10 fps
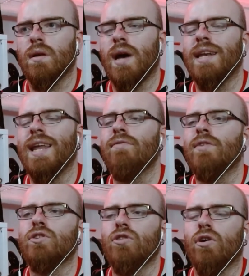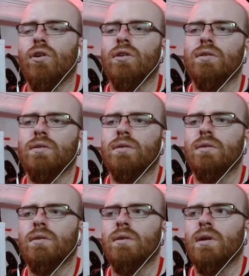I never thought
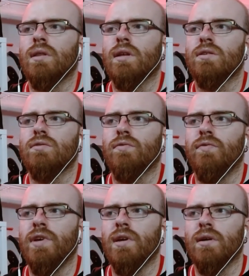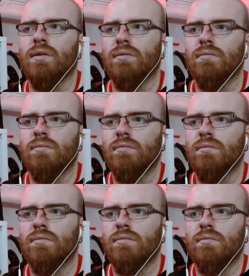that Sophia
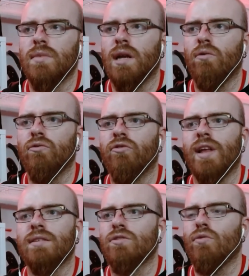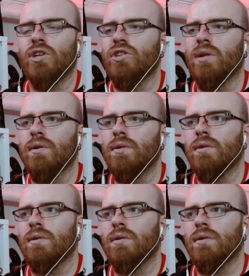and I would create so much drama.